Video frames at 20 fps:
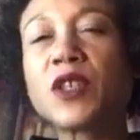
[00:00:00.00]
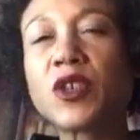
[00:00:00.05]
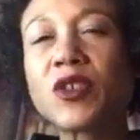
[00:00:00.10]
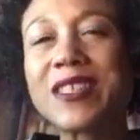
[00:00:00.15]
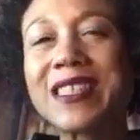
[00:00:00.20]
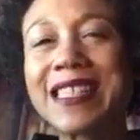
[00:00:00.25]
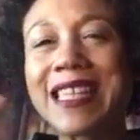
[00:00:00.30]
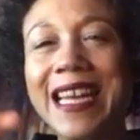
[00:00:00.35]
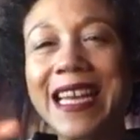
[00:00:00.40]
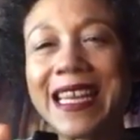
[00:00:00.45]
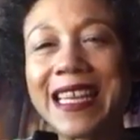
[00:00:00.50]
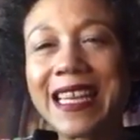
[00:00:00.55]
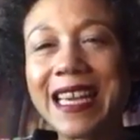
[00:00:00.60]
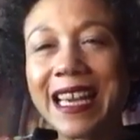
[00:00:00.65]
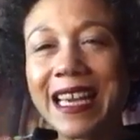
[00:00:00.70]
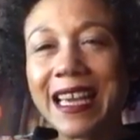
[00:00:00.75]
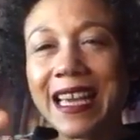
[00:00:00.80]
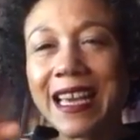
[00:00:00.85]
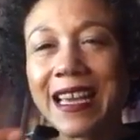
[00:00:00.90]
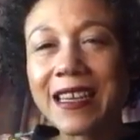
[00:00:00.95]
you're
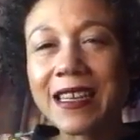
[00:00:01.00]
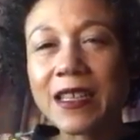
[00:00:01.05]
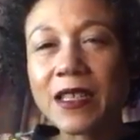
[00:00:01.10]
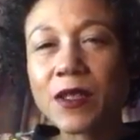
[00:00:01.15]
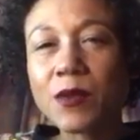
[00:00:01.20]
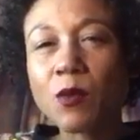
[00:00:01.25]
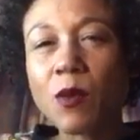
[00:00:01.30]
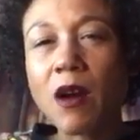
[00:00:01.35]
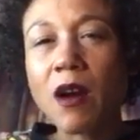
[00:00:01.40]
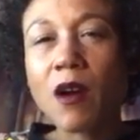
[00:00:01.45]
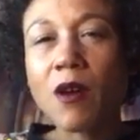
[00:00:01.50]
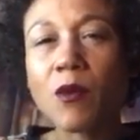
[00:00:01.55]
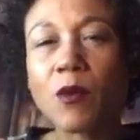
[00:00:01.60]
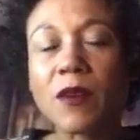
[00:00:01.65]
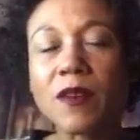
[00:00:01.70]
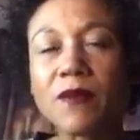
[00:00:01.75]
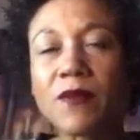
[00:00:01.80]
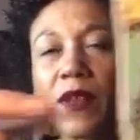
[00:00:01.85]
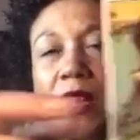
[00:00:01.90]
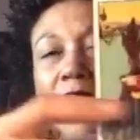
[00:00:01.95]
delegating as well
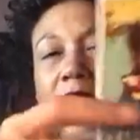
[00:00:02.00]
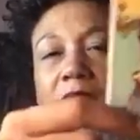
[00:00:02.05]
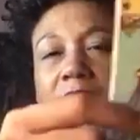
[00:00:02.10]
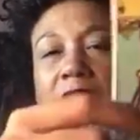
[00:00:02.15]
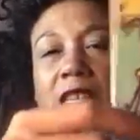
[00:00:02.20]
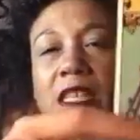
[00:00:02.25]
with this.